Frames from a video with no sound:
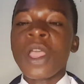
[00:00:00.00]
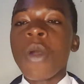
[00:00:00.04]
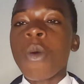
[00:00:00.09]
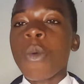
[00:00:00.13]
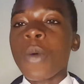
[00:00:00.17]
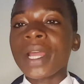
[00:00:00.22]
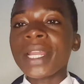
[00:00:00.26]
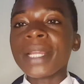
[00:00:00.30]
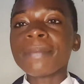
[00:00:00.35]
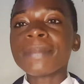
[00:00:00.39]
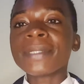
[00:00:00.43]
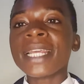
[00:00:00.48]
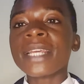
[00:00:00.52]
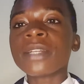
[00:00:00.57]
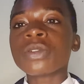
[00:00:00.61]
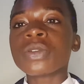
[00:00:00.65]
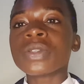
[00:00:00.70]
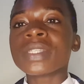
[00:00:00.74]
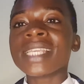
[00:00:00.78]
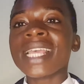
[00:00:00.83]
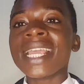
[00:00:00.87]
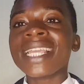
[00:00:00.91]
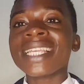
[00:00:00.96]
What I'm trying to
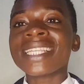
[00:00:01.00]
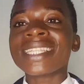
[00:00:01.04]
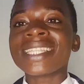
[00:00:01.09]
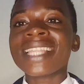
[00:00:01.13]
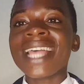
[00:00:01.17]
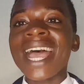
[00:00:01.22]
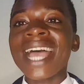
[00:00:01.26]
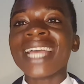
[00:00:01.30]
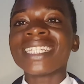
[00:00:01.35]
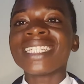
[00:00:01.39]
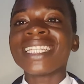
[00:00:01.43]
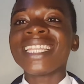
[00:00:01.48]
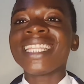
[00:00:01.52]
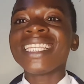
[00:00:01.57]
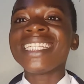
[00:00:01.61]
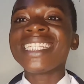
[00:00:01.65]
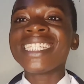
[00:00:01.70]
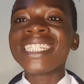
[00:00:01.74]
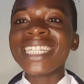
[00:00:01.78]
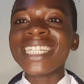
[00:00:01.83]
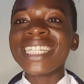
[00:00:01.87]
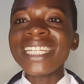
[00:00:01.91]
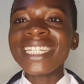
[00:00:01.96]
say is that the
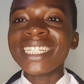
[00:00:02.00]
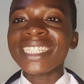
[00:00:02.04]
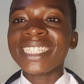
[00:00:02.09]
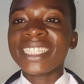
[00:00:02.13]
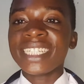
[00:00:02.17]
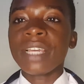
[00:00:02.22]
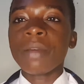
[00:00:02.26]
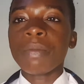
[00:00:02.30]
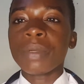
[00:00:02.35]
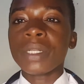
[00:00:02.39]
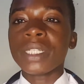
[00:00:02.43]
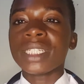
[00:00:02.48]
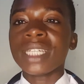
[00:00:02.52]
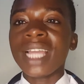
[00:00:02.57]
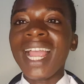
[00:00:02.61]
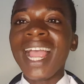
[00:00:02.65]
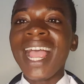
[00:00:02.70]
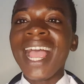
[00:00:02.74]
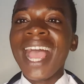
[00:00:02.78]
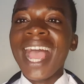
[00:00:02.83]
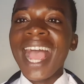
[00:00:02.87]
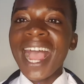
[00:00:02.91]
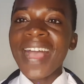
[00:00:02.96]
change in temperature
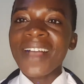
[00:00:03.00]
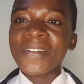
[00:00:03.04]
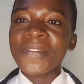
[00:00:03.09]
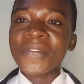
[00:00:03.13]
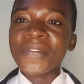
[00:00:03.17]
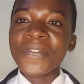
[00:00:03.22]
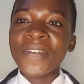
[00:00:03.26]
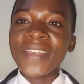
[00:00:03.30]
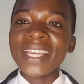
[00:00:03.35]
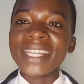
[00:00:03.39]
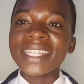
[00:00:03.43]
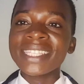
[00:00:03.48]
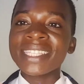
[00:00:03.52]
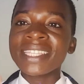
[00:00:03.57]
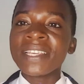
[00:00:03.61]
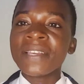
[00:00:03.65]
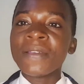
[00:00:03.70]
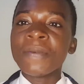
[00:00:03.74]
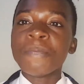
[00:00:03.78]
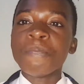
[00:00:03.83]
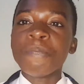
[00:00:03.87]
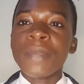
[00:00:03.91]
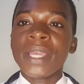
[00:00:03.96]
affects
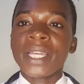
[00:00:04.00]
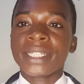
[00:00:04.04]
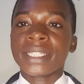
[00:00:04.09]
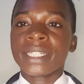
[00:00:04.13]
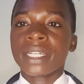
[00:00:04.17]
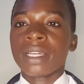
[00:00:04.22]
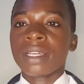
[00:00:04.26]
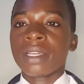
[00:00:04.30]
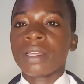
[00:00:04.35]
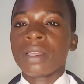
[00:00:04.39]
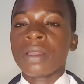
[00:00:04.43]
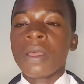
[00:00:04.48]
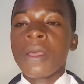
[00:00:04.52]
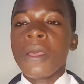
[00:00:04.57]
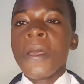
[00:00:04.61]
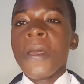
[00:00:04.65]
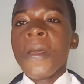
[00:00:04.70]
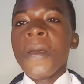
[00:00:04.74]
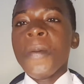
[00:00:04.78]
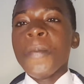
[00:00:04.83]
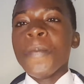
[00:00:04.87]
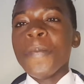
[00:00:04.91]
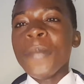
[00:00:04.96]
matter.
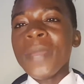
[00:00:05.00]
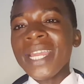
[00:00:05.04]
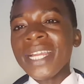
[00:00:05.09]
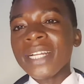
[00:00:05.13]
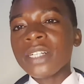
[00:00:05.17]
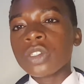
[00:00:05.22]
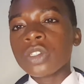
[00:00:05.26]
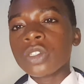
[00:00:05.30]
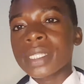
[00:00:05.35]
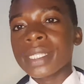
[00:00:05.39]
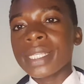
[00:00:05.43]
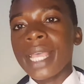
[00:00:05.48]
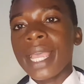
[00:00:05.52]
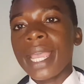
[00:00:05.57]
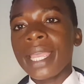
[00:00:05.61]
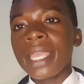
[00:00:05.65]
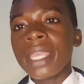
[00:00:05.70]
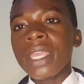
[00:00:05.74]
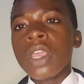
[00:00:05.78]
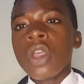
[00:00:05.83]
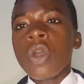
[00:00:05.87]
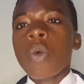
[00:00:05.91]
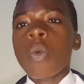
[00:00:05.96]
Meaning to
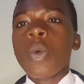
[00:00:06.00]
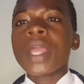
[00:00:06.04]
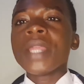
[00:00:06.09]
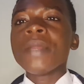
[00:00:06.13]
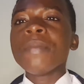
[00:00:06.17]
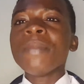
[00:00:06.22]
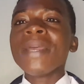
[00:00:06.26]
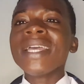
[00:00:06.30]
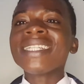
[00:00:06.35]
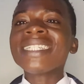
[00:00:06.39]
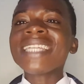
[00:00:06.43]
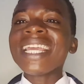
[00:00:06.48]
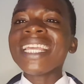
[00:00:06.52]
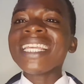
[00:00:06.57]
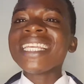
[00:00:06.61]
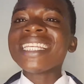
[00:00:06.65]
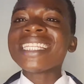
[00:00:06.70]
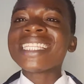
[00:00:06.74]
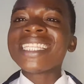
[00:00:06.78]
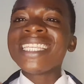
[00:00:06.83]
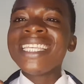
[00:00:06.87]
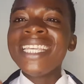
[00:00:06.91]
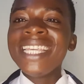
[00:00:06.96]
say, when matter
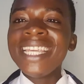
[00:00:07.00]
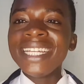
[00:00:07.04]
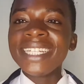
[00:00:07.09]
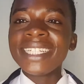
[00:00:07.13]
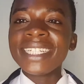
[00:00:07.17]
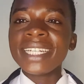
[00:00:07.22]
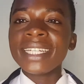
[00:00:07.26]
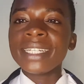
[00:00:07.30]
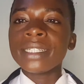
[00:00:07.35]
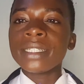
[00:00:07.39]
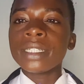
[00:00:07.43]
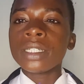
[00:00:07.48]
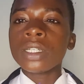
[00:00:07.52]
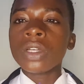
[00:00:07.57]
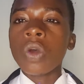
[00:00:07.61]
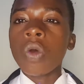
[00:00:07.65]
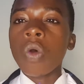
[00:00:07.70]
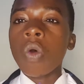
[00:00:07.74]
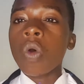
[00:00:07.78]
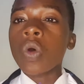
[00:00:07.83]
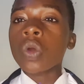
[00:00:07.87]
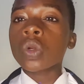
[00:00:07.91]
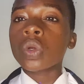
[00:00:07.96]
is heated
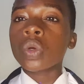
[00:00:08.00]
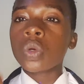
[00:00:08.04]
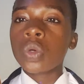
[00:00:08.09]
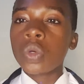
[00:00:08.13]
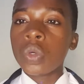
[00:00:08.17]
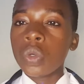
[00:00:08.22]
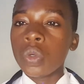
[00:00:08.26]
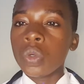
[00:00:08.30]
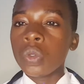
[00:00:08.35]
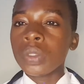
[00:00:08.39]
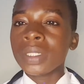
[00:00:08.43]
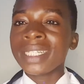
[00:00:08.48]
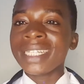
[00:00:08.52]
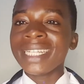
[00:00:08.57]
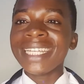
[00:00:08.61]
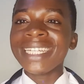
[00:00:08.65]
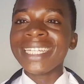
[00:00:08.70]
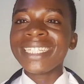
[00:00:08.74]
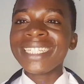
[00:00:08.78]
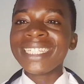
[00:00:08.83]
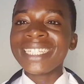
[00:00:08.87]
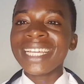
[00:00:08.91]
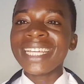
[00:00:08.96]
or cooled,
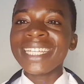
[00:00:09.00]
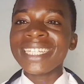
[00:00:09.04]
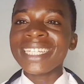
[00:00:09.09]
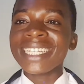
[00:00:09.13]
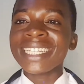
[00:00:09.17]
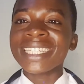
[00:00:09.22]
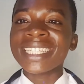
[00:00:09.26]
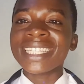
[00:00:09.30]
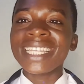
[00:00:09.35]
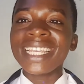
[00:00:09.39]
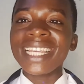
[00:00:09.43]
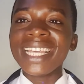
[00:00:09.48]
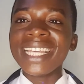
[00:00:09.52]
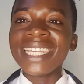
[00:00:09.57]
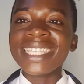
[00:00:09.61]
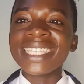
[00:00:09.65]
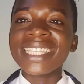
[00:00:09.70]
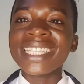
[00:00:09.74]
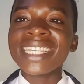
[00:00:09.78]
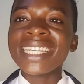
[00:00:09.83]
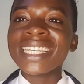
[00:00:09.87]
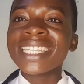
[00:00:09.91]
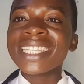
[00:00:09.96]
it changes
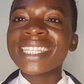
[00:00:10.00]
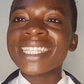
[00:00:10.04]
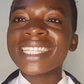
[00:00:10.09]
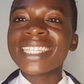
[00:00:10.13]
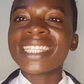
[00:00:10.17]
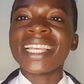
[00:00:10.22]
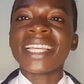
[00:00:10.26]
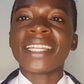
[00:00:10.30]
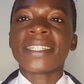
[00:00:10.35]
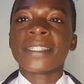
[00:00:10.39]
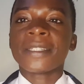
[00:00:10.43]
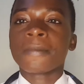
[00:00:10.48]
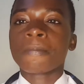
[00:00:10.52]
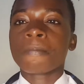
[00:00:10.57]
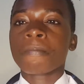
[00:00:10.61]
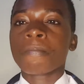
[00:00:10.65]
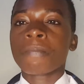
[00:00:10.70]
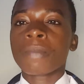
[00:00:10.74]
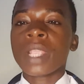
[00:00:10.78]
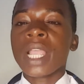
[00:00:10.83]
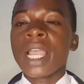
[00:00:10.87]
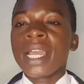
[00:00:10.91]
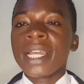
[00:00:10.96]
its state.
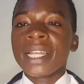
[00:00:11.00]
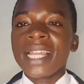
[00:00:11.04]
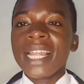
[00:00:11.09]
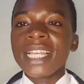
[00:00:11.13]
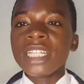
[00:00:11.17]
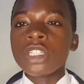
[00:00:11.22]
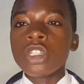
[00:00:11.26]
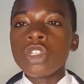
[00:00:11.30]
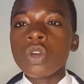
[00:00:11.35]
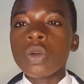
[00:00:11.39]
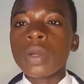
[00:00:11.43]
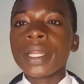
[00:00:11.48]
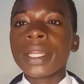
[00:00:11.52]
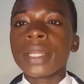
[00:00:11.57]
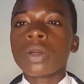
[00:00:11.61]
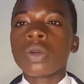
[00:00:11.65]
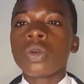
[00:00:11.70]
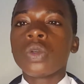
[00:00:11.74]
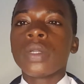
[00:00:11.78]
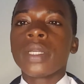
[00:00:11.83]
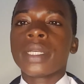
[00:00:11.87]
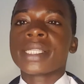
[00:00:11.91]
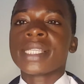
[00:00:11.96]
Let's look at a
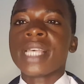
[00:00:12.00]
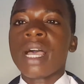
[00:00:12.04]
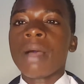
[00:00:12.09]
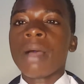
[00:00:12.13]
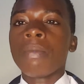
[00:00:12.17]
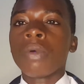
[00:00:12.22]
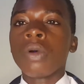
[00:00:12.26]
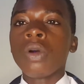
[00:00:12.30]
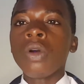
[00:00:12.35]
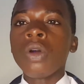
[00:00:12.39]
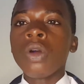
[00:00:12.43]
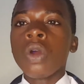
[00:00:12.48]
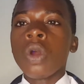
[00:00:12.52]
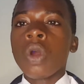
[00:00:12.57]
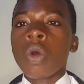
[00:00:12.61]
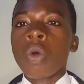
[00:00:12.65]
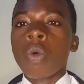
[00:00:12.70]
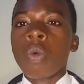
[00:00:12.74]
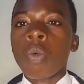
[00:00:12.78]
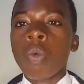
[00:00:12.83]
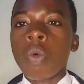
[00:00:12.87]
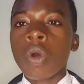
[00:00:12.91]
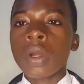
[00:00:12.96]
good example:
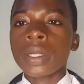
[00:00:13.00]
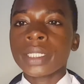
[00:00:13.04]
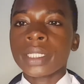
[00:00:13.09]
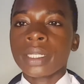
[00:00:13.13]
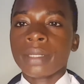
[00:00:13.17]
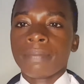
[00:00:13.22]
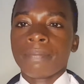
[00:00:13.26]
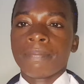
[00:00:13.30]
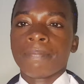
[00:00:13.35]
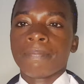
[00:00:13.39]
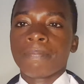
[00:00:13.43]
water.